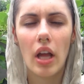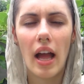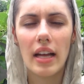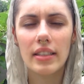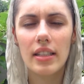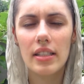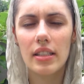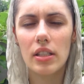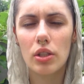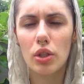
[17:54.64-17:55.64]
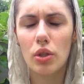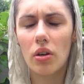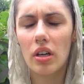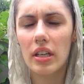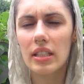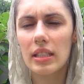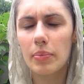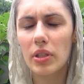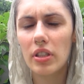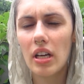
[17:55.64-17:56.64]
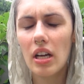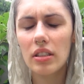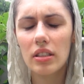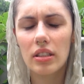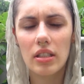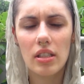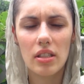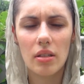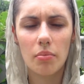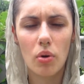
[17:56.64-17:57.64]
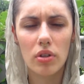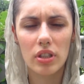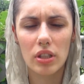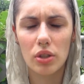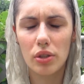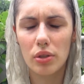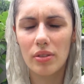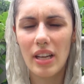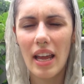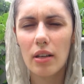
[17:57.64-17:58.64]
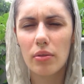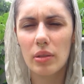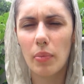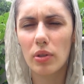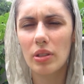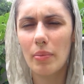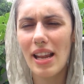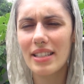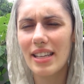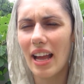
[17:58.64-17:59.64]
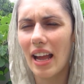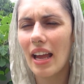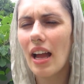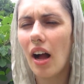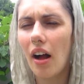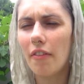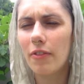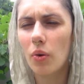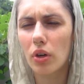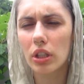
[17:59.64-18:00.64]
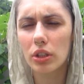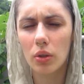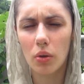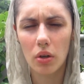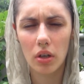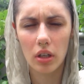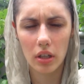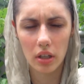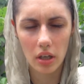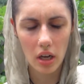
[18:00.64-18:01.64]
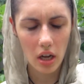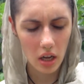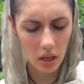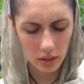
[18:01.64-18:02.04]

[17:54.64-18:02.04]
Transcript: As this is your experience, it is important to take responsibility for your